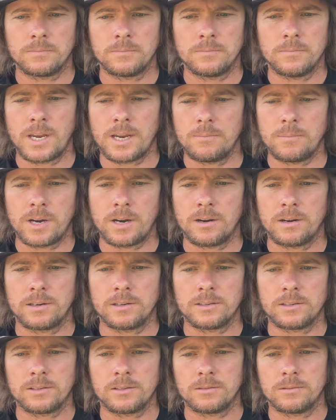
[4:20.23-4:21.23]
Main
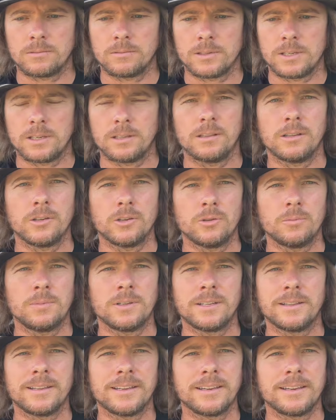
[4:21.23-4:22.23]
bearings don't get lubed,
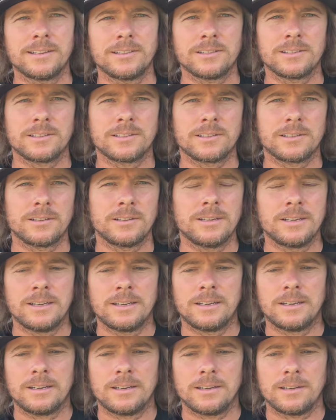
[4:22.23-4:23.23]
and they just,
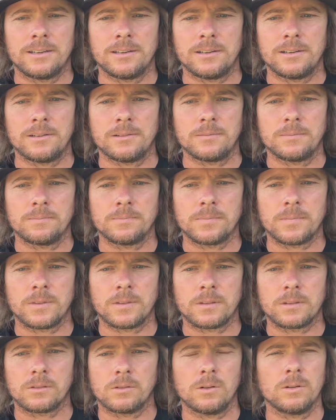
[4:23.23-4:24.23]
you know,
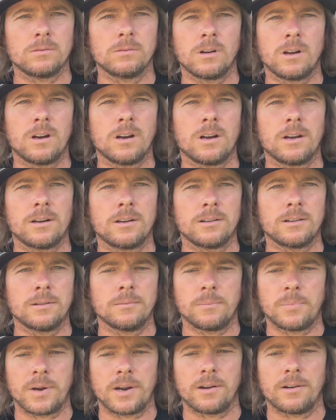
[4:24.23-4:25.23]
throw a rod or a
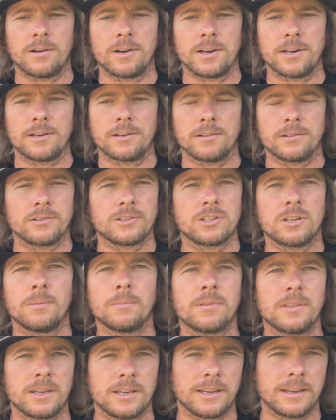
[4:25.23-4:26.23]
bearing or
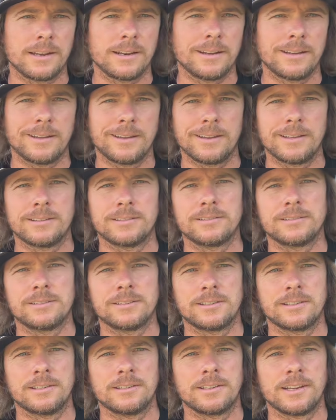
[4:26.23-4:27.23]
something, and it's
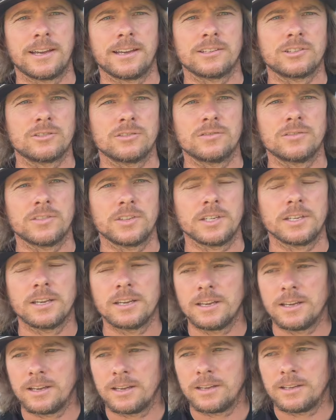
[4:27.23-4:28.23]
catastrophe.
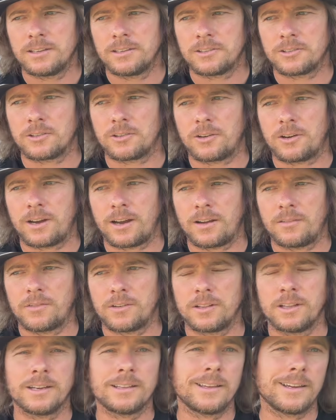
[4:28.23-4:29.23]
So I
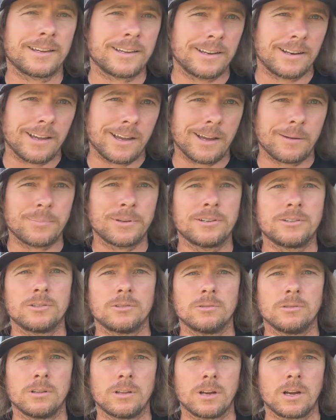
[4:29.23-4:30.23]
feel like that could happen
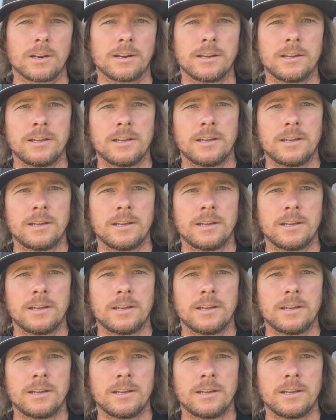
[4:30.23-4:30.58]
to a lot.